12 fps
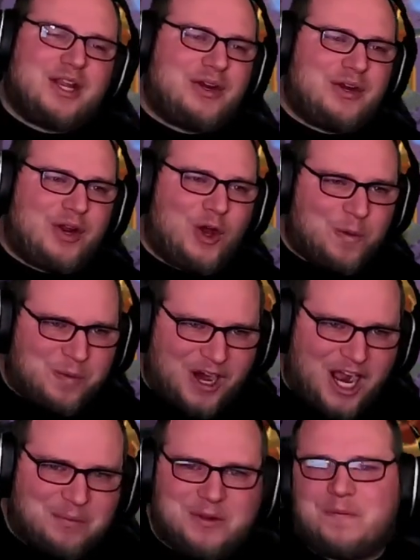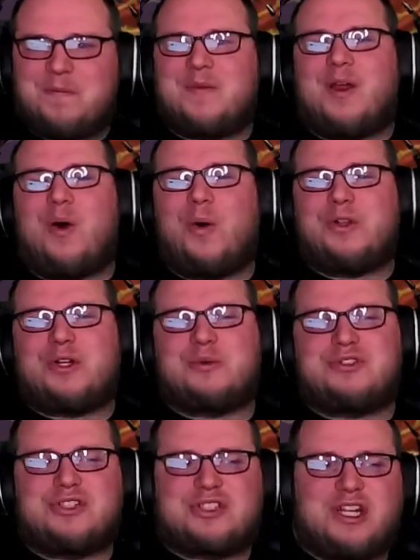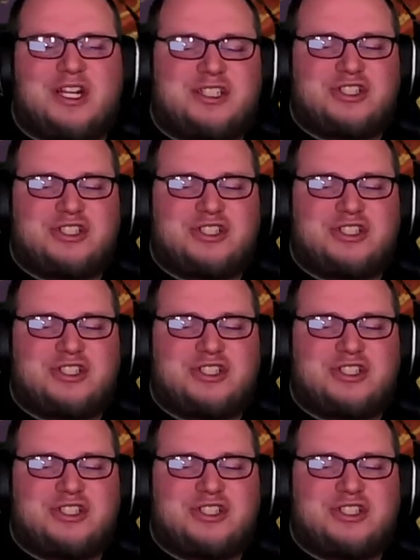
No problem. Holder was just going to